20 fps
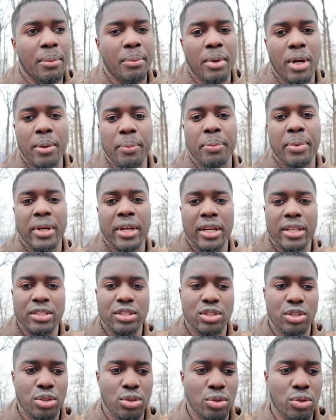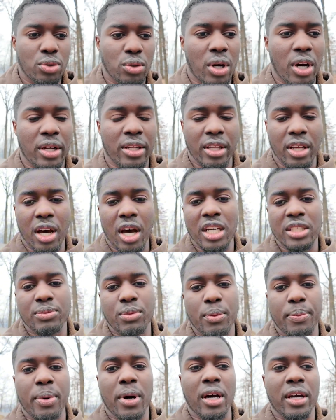Compared to on the
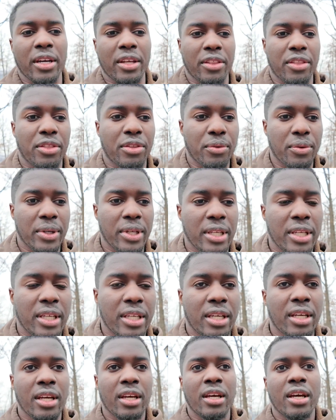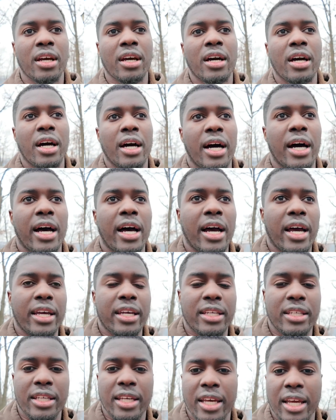Osmo Pocket 3,
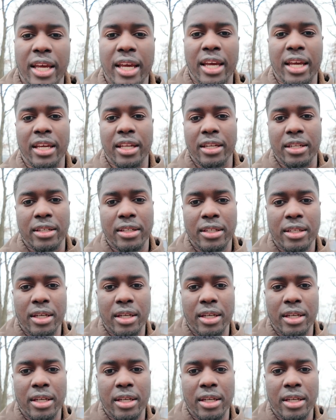I can